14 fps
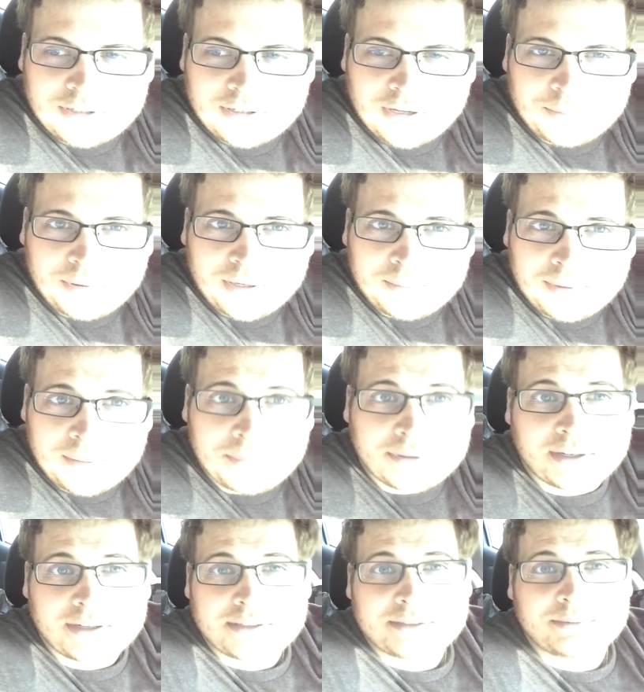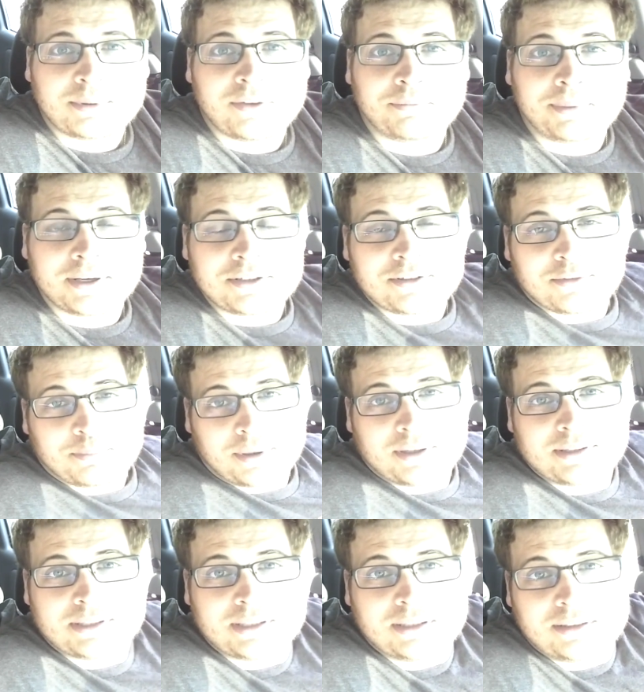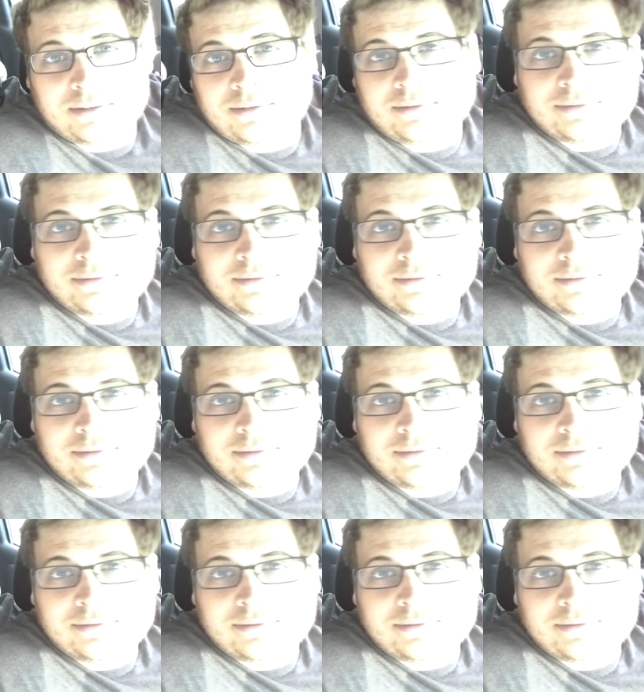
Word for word: turned out pretty bad, but there's we have pictures of Percy.